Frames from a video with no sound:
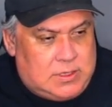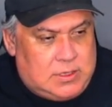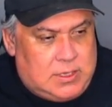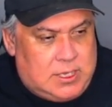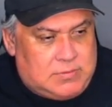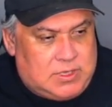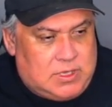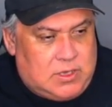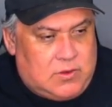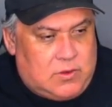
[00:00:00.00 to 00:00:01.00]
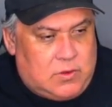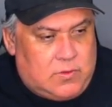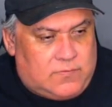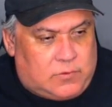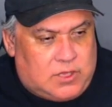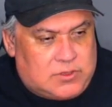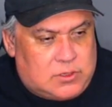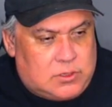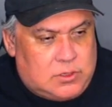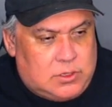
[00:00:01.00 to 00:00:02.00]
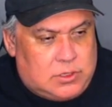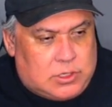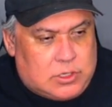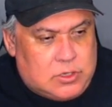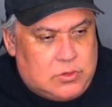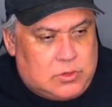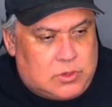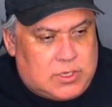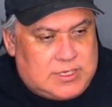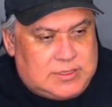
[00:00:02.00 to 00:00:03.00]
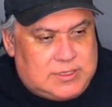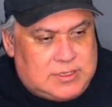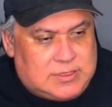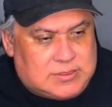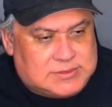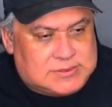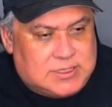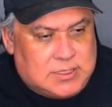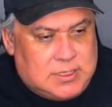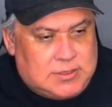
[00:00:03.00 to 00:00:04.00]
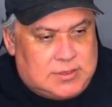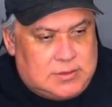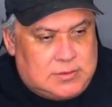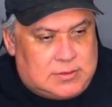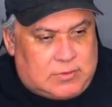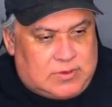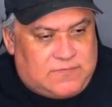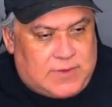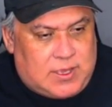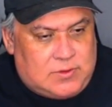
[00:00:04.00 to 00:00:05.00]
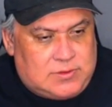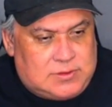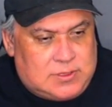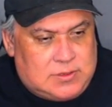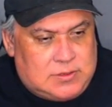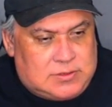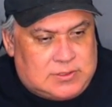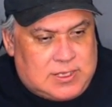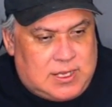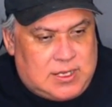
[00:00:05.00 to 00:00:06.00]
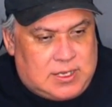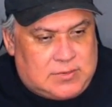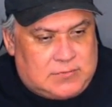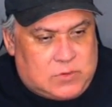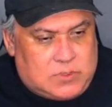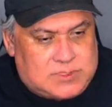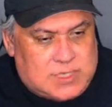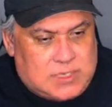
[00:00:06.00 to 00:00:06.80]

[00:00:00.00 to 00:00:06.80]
Head below for other new green deals that we found today, and of course,